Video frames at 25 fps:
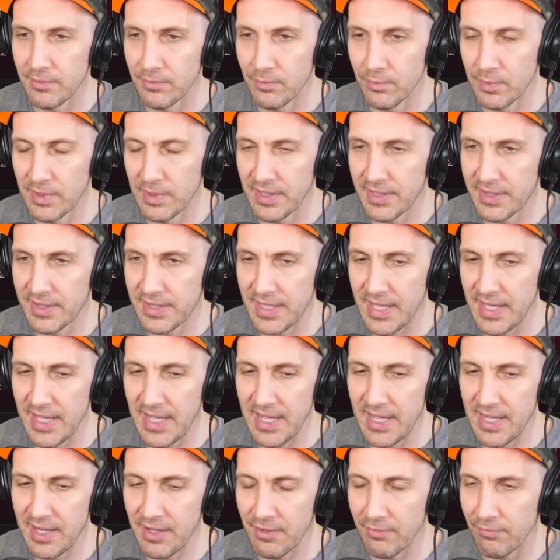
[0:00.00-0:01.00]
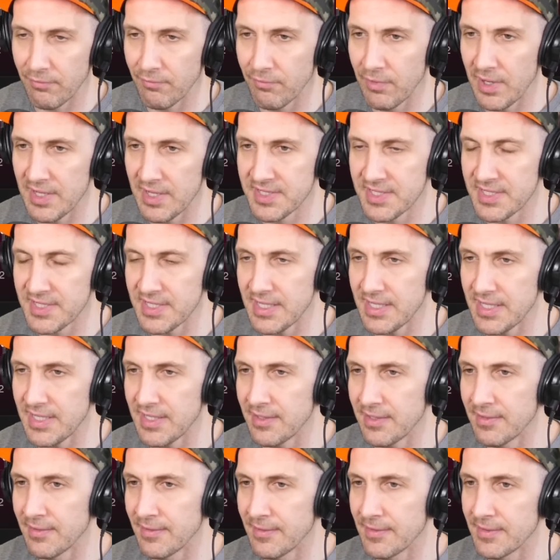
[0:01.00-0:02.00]
with a
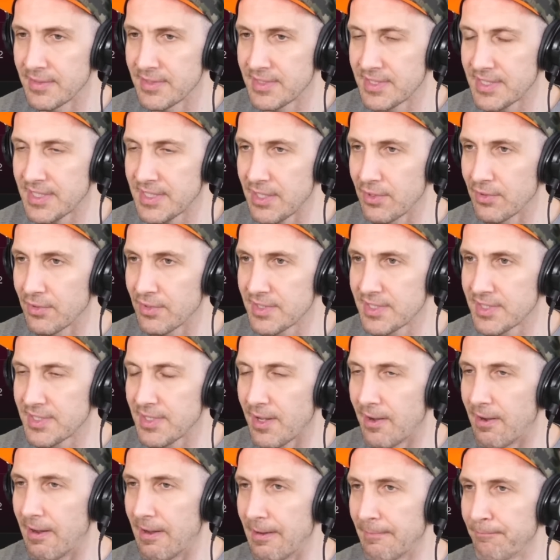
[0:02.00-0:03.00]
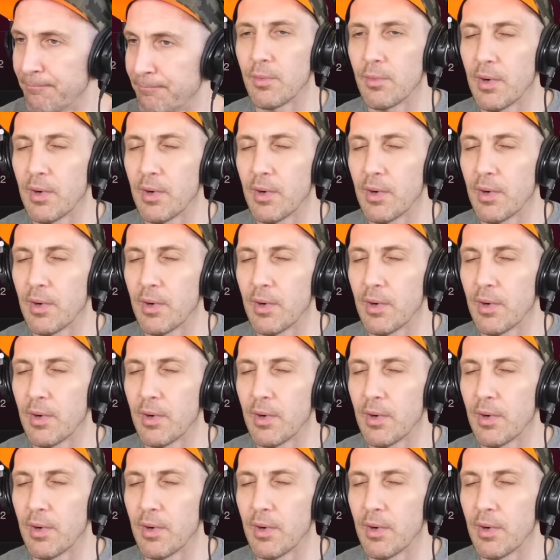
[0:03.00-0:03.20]
rusty skill saw,